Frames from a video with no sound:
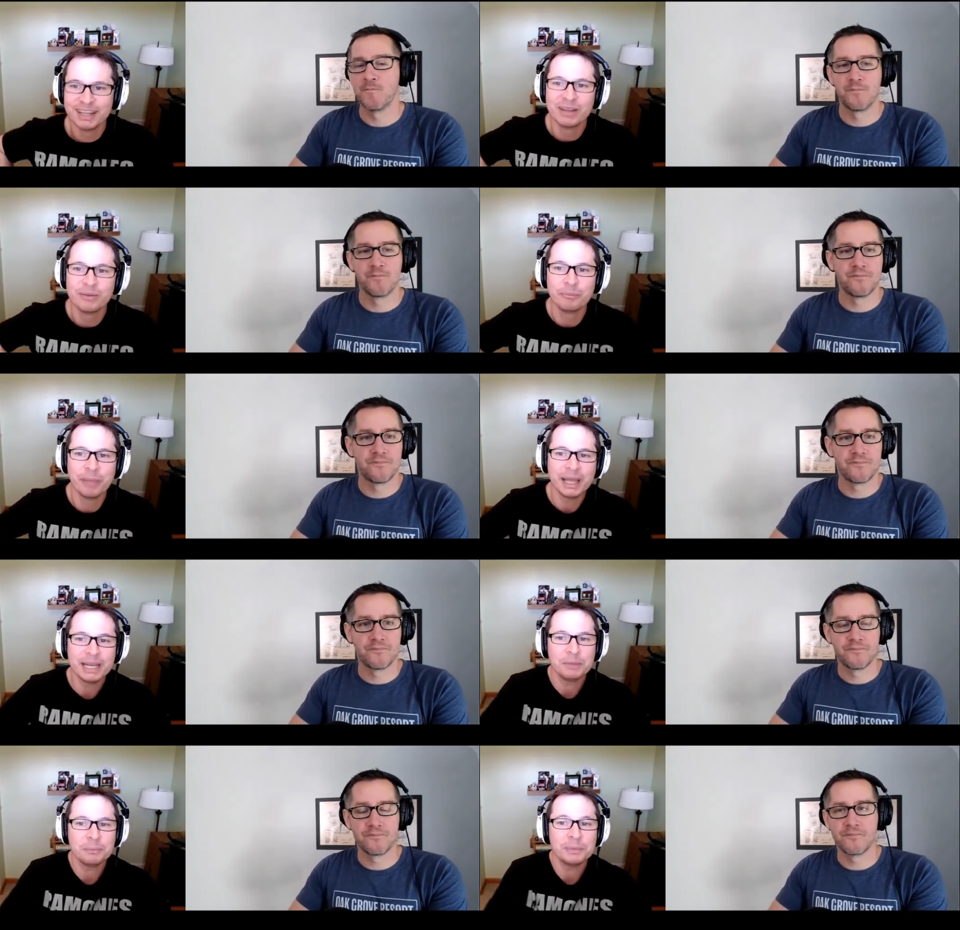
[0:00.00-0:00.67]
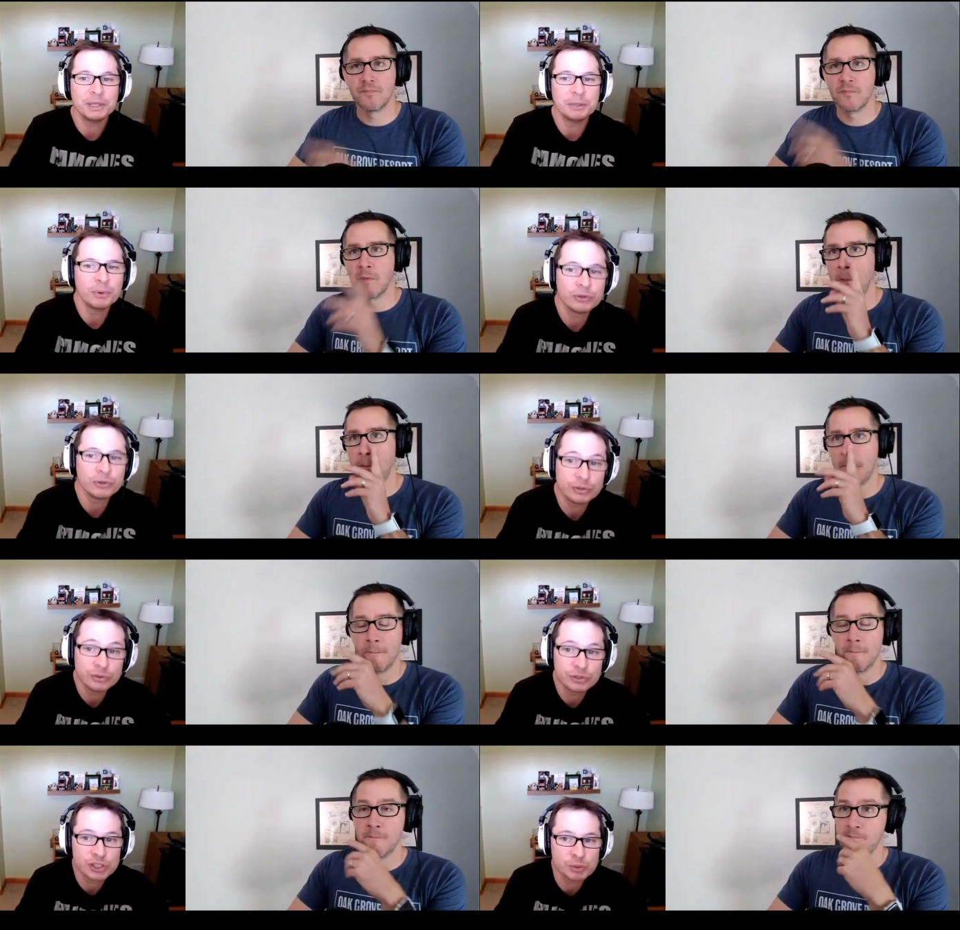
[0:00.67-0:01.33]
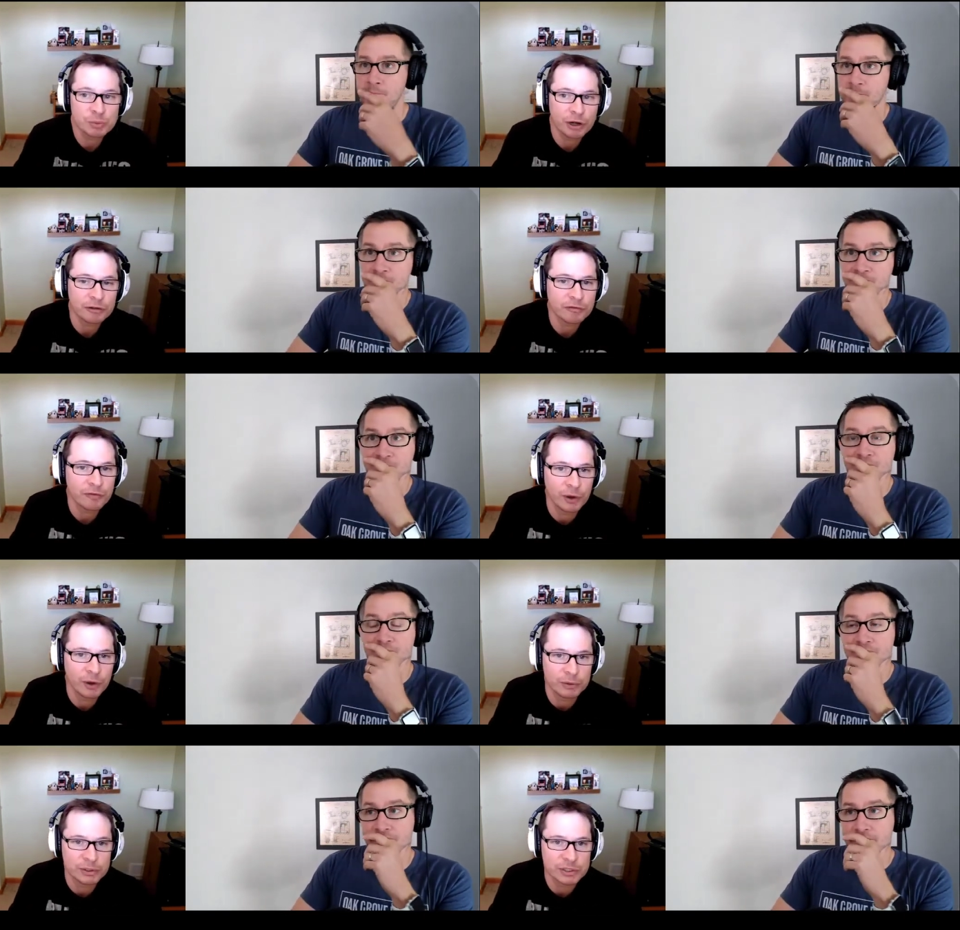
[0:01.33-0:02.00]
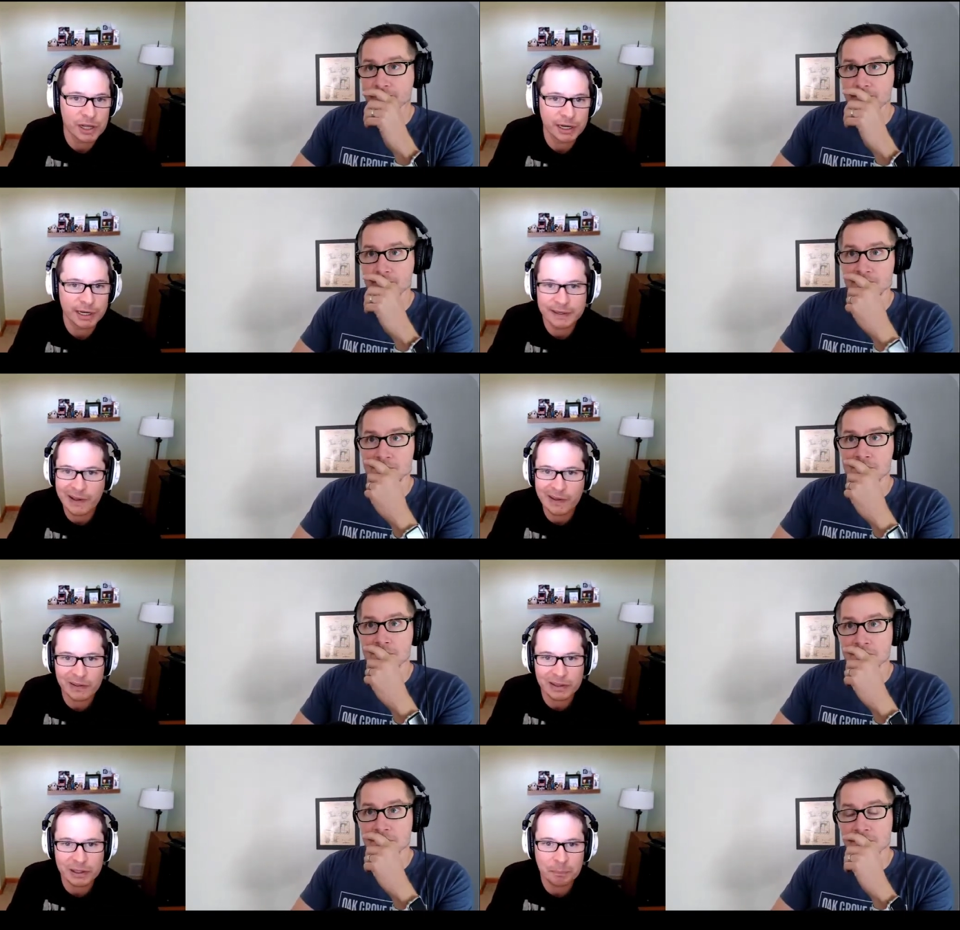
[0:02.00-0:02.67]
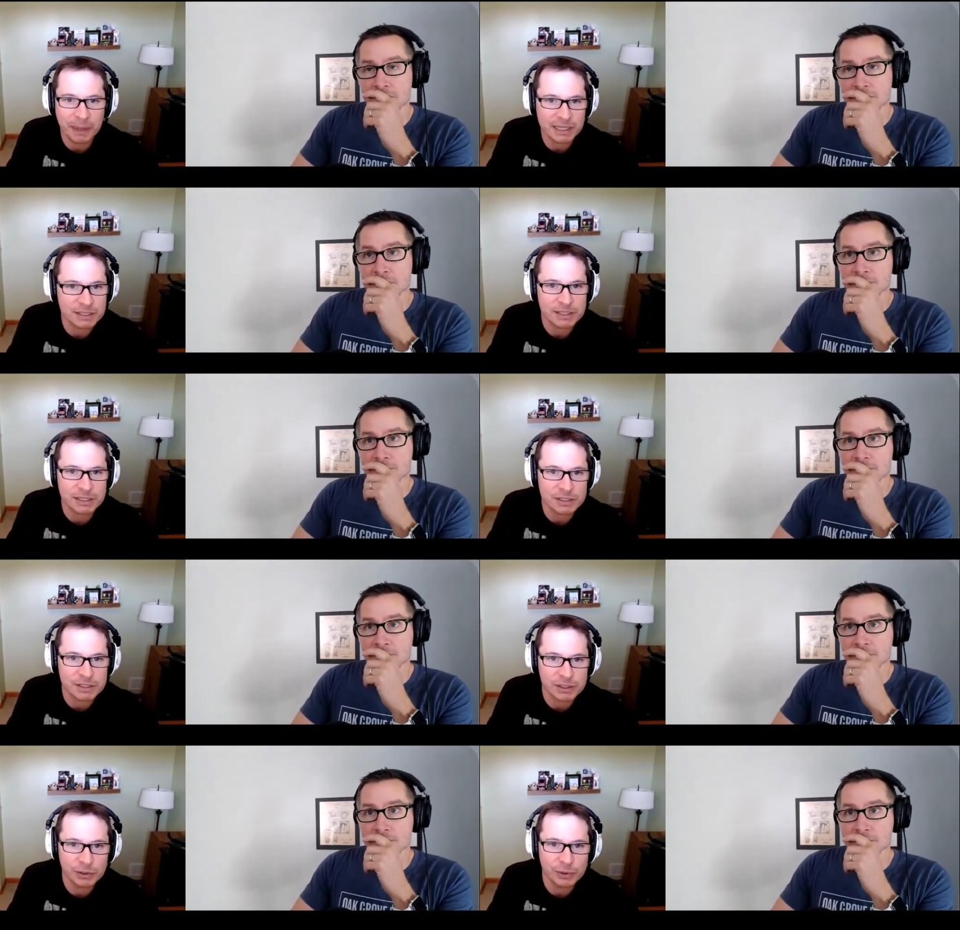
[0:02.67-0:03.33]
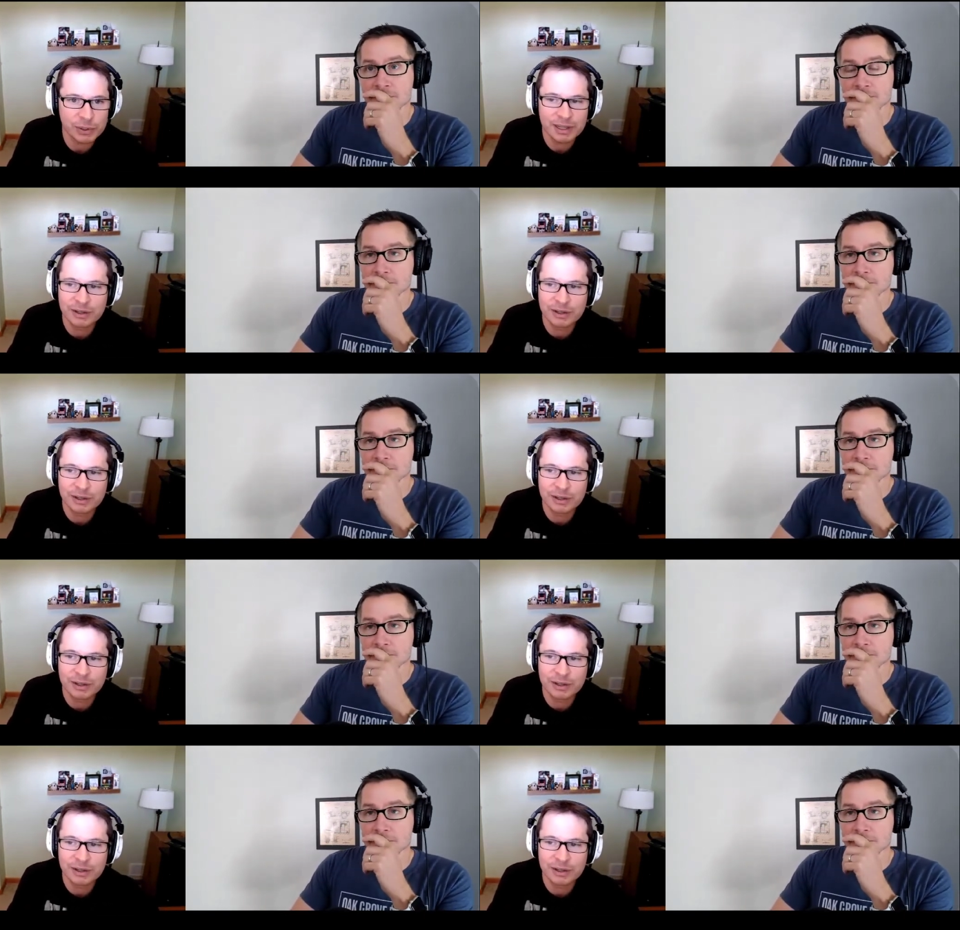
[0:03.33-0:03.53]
Speaker 1: Many people use smartphones on a daily basis, Luke.